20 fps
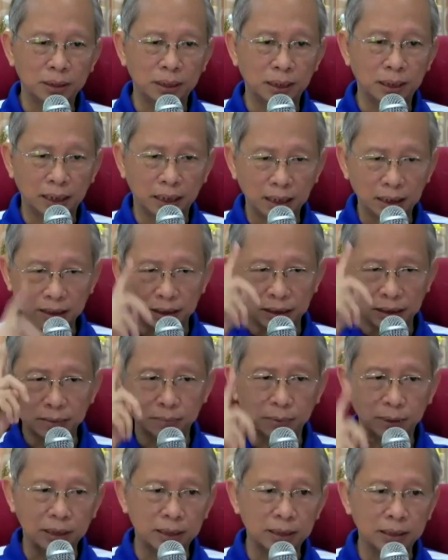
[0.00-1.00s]
the
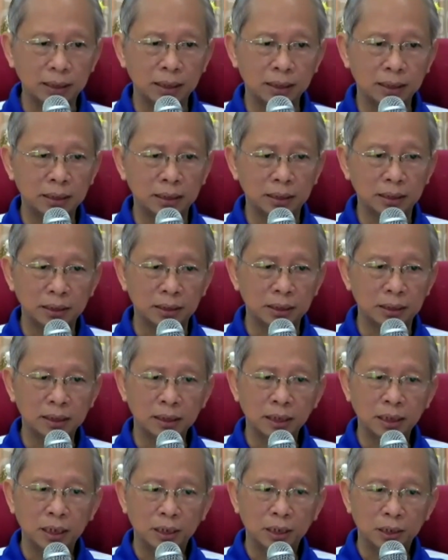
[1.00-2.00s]
highest meditation
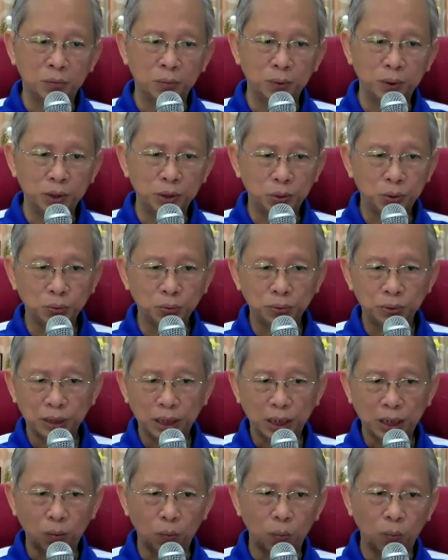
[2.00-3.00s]
is we choose
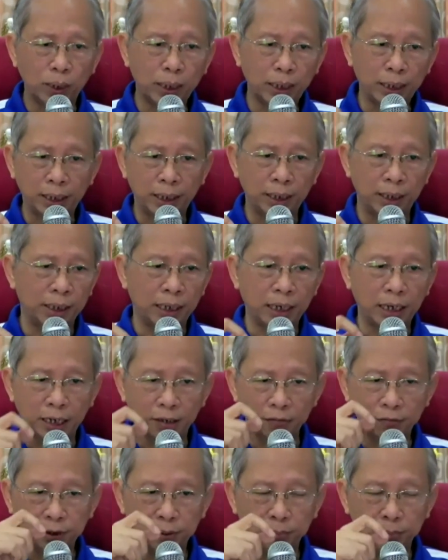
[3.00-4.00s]
aware
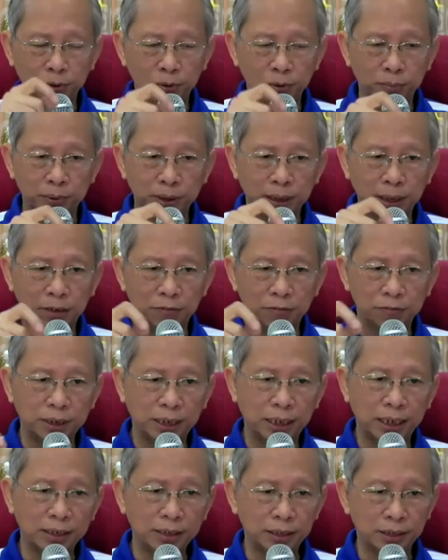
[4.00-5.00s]
every moment,
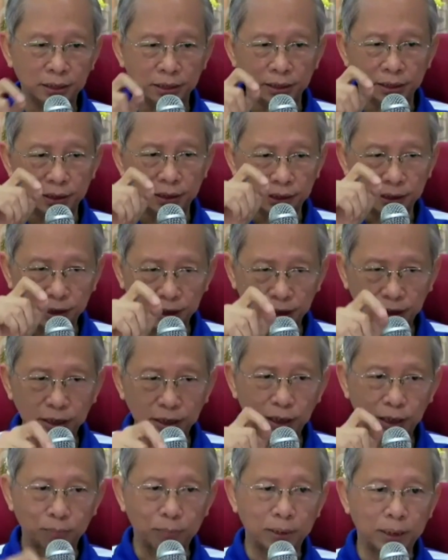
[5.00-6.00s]
every action
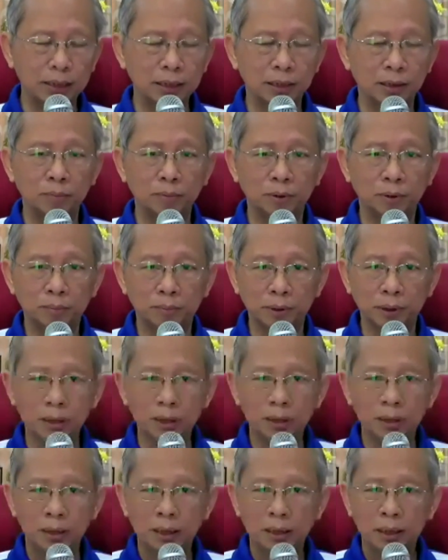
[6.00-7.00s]
in the present
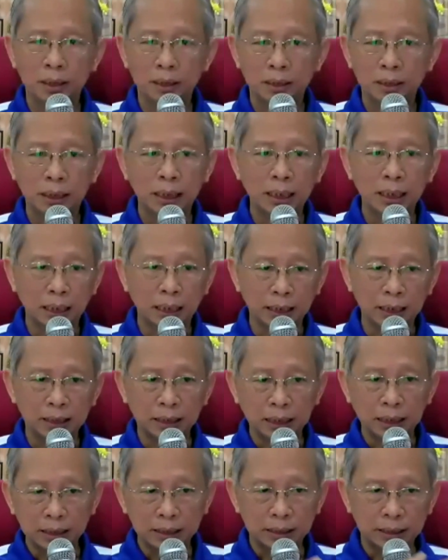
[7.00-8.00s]
moment. Then I
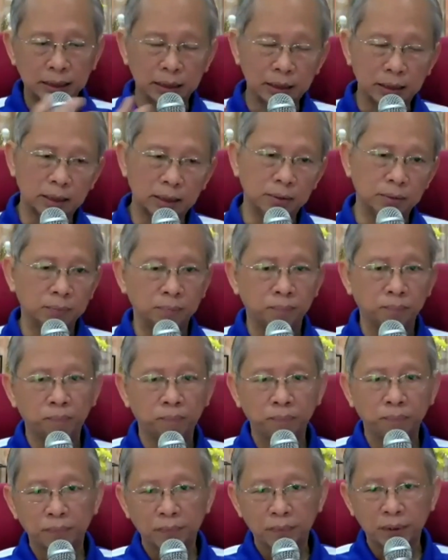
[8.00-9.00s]
tested it.
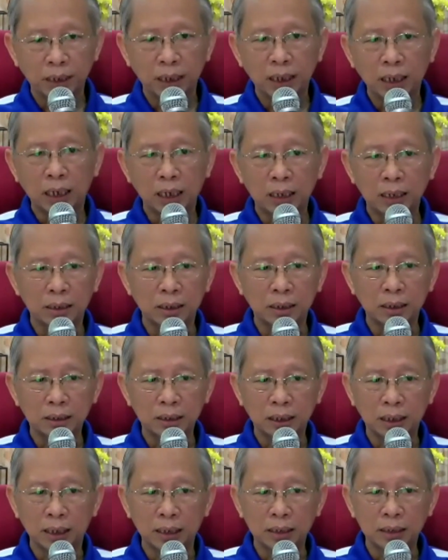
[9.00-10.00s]
Then I
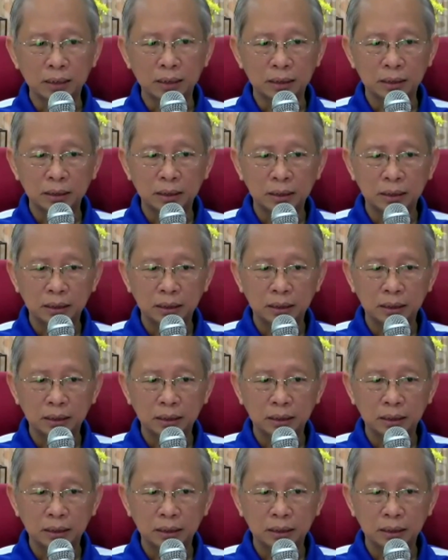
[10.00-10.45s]
realized